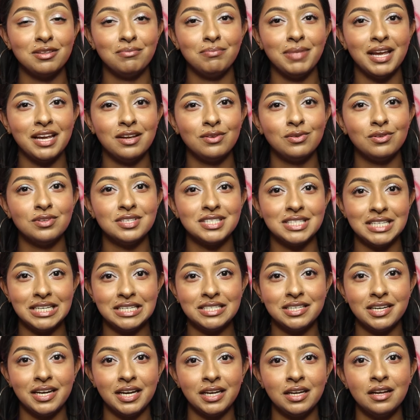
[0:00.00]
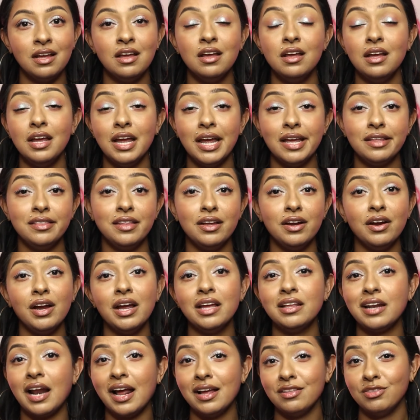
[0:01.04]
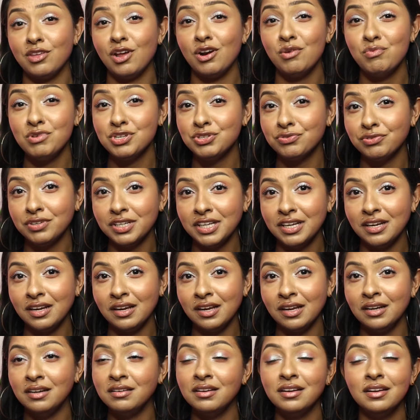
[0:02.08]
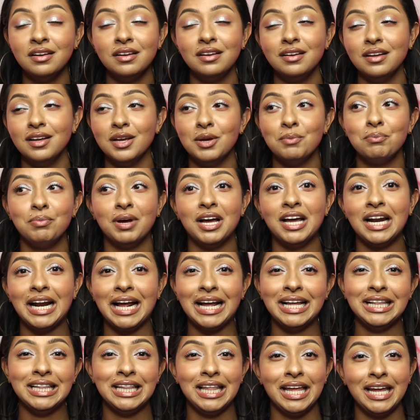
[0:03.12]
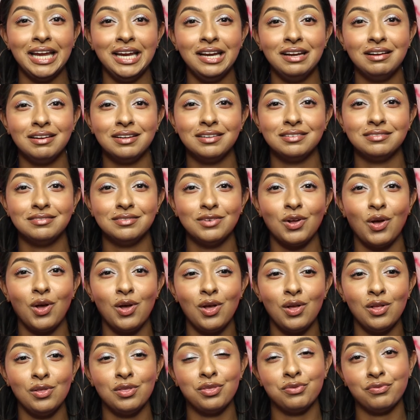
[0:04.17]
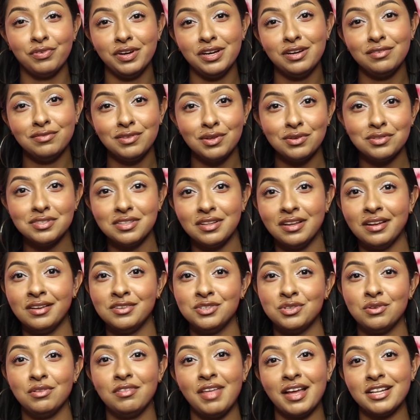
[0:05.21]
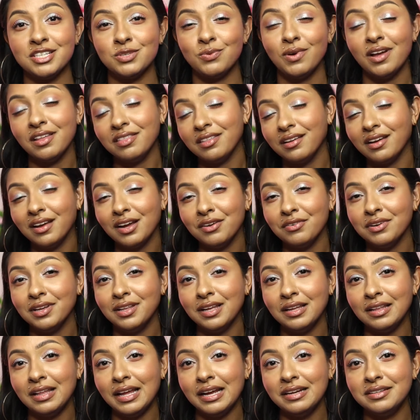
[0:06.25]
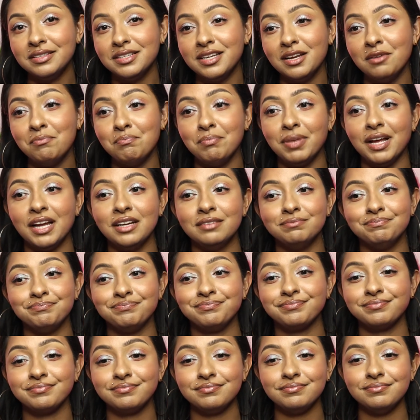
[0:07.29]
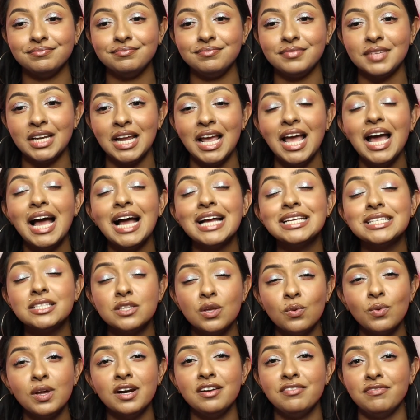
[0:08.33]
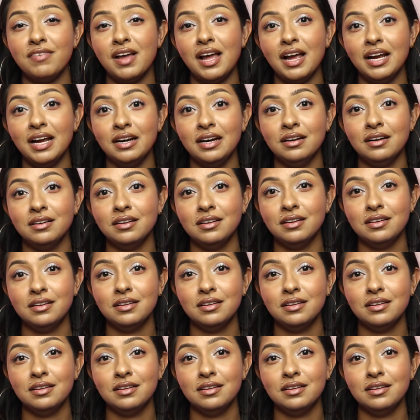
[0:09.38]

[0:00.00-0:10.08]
bagel seasoning in there. And I thought it was really good, but I like all 3 of those things. So that's why I think I really liked it, but I still want to find